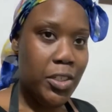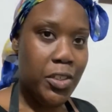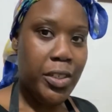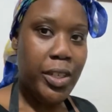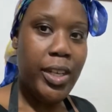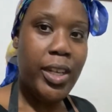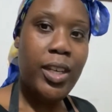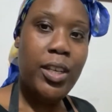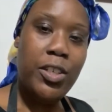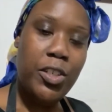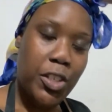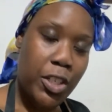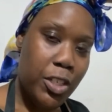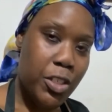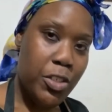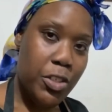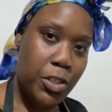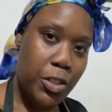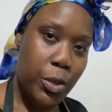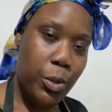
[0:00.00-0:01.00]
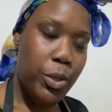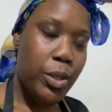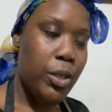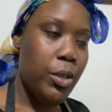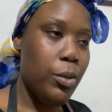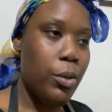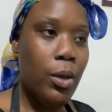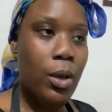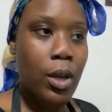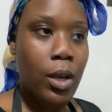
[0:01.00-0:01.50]
She can just show
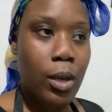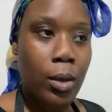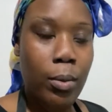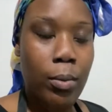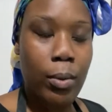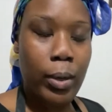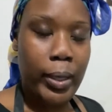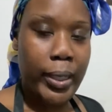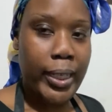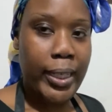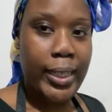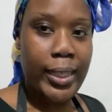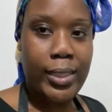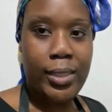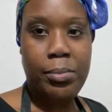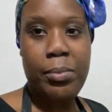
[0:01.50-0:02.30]
you what it is,